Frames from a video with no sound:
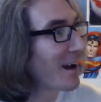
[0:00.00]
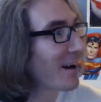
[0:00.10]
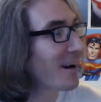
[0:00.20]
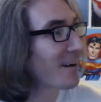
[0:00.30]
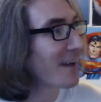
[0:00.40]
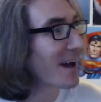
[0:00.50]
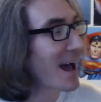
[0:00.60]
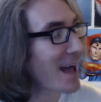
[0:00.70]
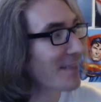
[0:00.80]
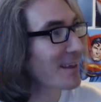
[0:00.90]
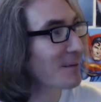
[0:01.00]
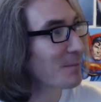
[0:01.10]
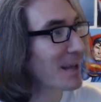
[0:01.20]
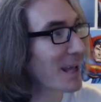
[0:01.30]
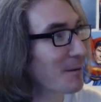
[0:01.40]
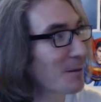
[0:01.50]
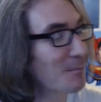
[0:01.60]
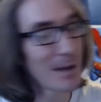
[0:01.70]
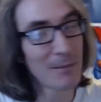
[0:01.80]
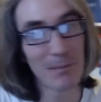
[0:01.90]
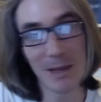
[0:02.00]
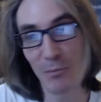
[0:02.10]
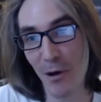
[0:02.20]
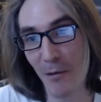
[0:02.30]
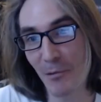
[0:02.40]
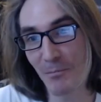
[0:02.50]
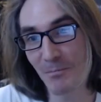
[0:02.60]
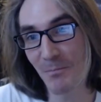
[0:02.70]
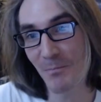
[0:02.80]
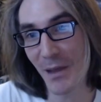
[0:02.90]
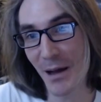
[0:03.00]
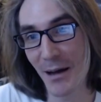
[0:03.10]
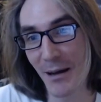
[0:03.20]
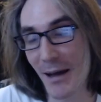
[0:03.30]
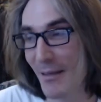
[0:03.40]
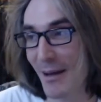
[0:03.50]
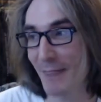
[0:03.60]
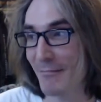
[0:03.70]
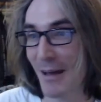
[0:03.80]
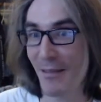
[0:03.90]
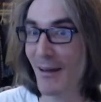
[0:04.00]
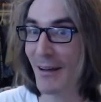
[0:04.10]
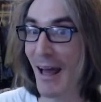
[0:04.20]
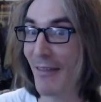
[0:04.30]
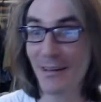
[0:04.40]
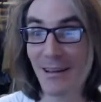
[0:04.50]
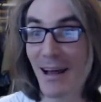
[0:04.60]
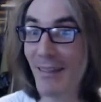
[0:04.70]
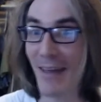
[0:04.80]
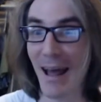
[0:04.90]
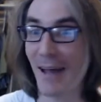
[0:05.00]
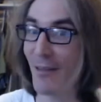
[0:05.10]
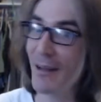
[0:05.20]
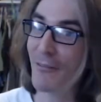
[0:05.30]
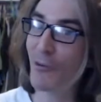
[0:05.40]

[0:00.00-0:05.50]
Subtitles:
The hat thing became a big, big problem I thought Kathy liked the hats.